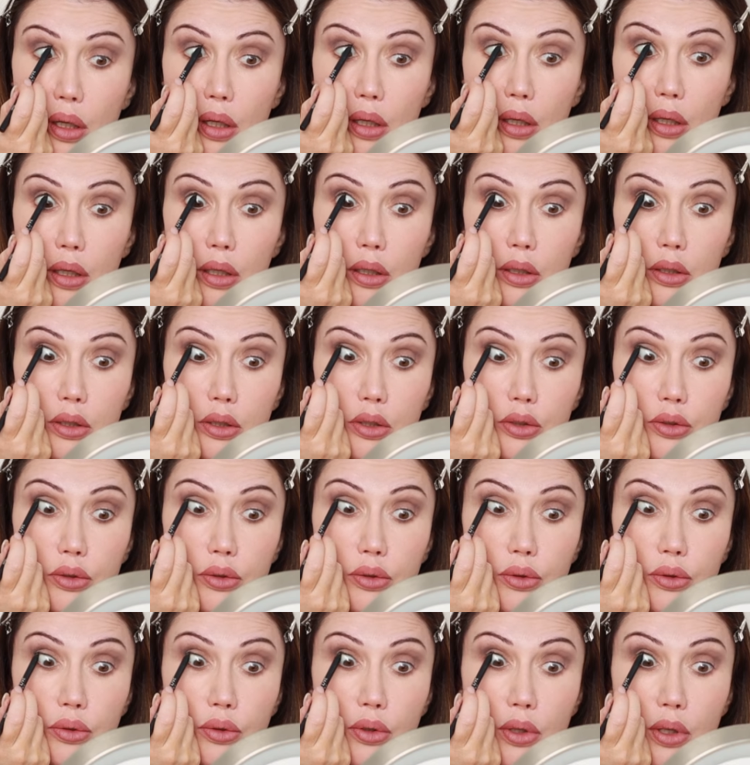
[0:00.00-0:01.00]
And just
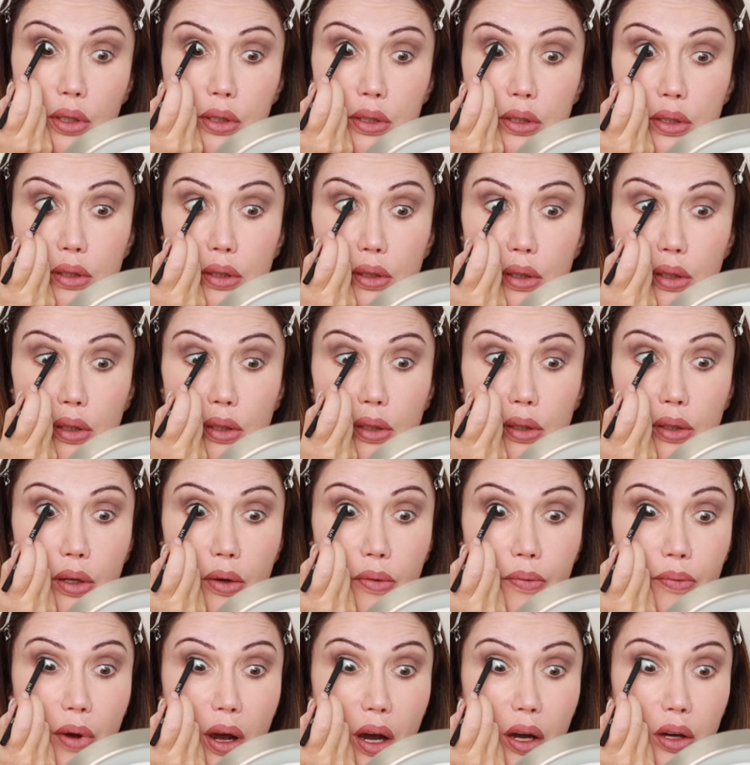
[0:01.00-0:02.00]
do this. Your
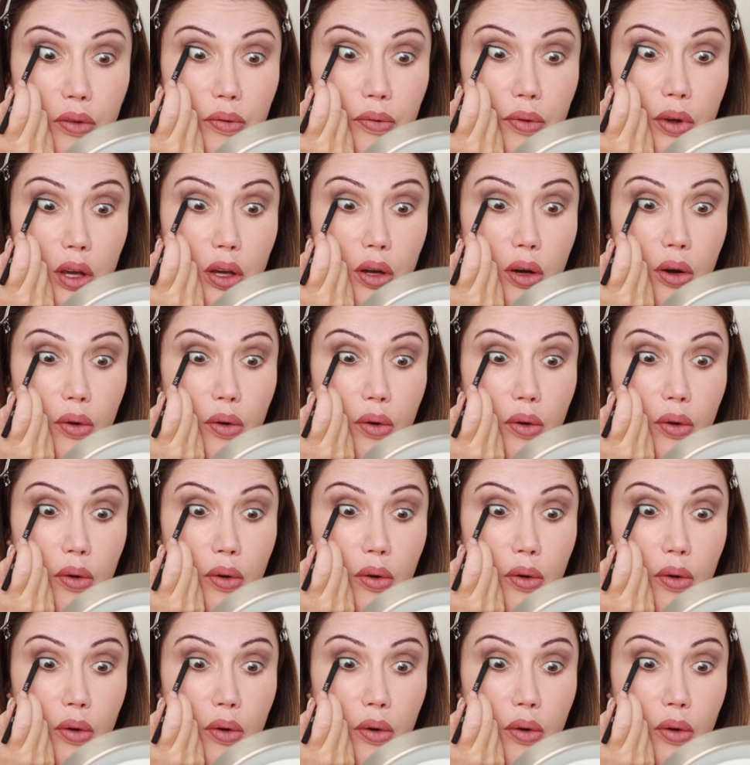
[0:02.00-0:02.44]
mouth being